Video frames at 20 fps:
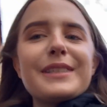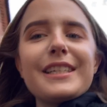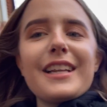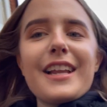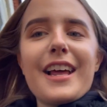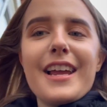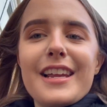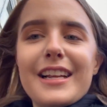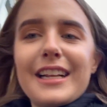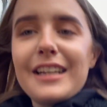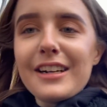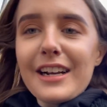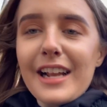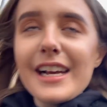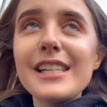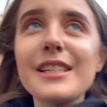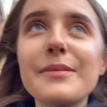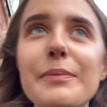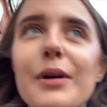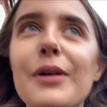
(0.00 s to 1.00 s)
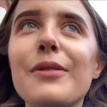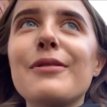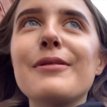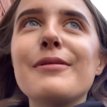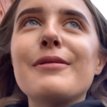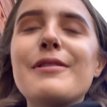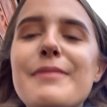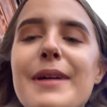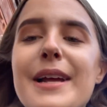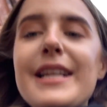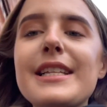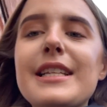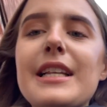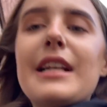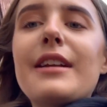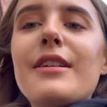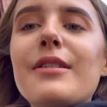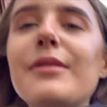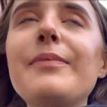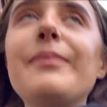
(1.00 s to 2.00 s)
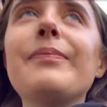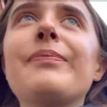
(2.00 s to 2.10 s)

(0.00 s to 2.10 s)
today, little legs, but we've made it to Lidl.